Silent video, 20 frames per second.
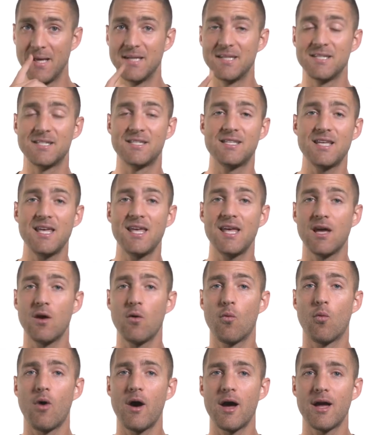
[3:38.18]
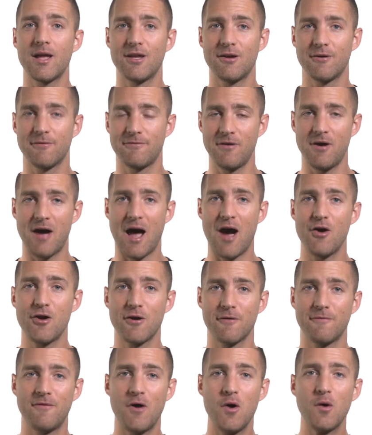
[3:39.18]
Seeing how
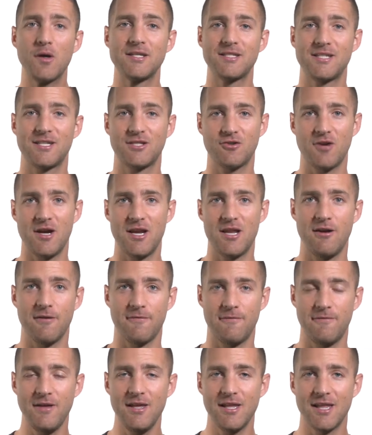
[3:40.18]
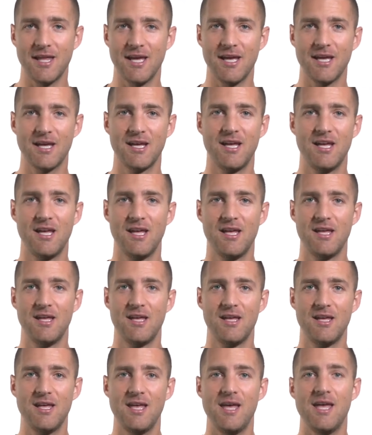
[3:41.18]
your focus is creating your feeling.
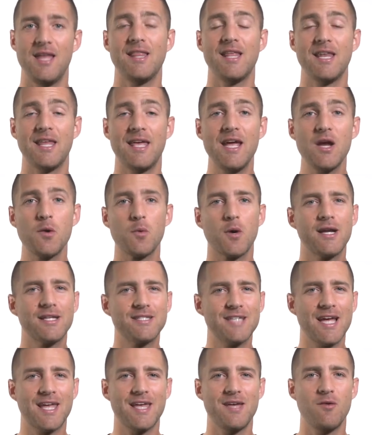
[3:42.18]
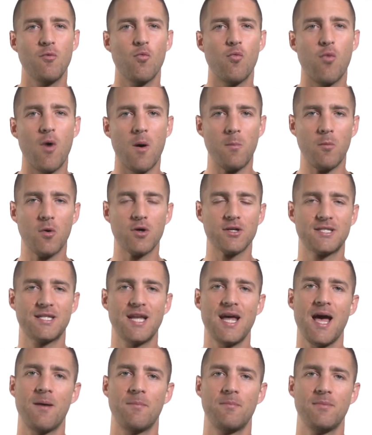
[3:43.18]
And then here, we're going to take it one more
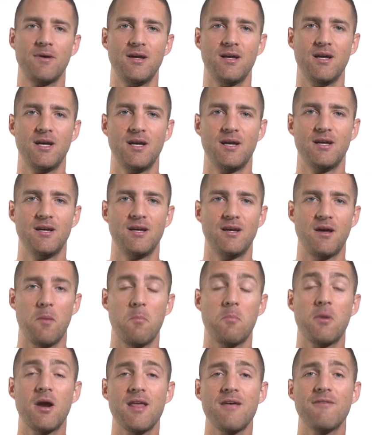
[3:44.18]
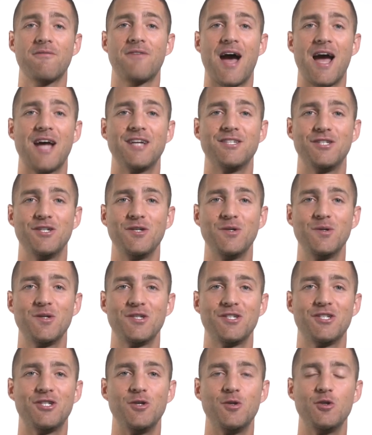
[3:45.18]
step. I'm going to advise you
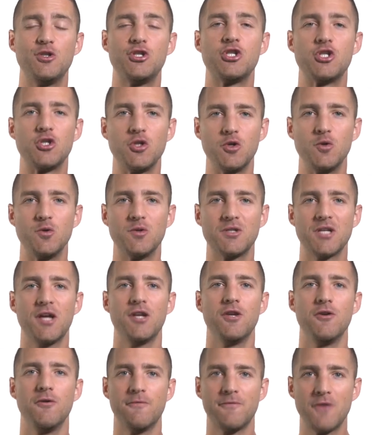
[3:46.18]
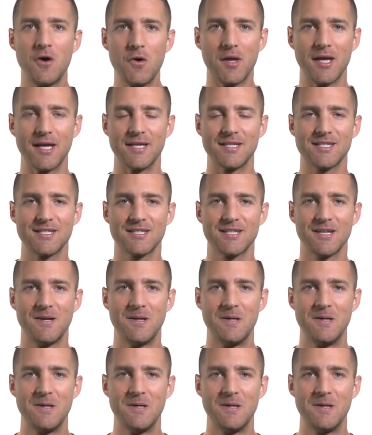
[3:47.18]
to choose a new focus.